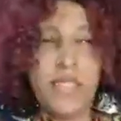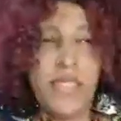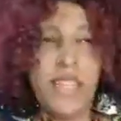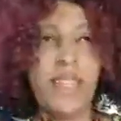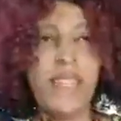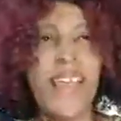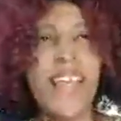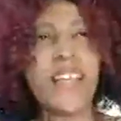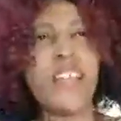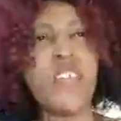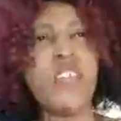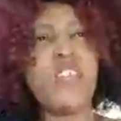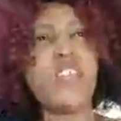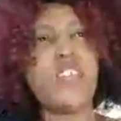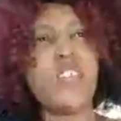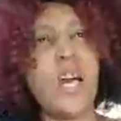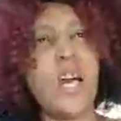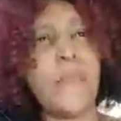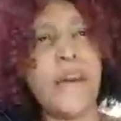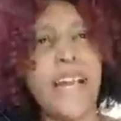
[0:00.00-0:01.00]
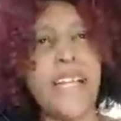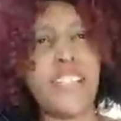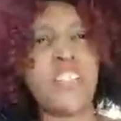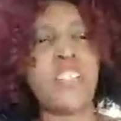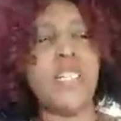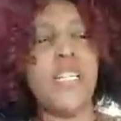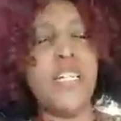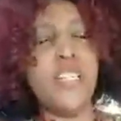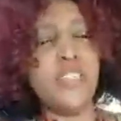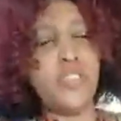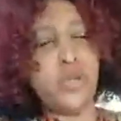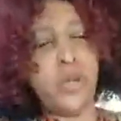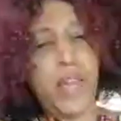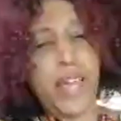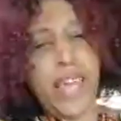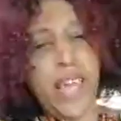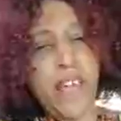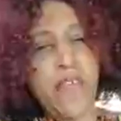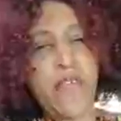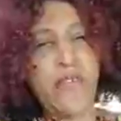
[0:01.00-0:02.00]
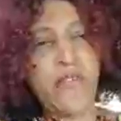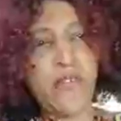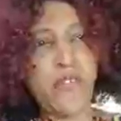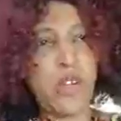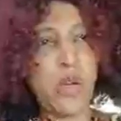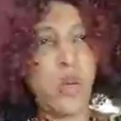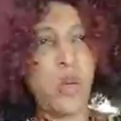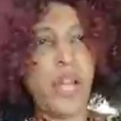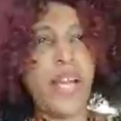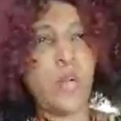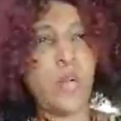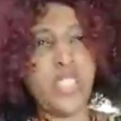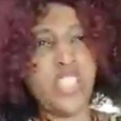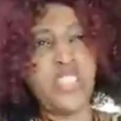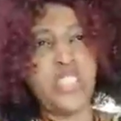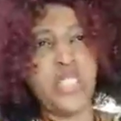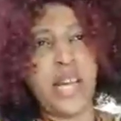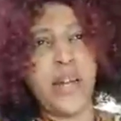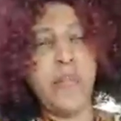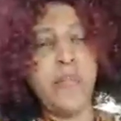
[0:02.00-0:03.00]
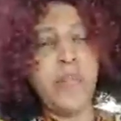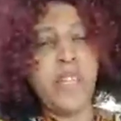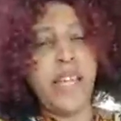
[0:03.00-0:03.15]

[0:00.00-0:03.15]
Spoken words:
Thank you so much to every well-wisher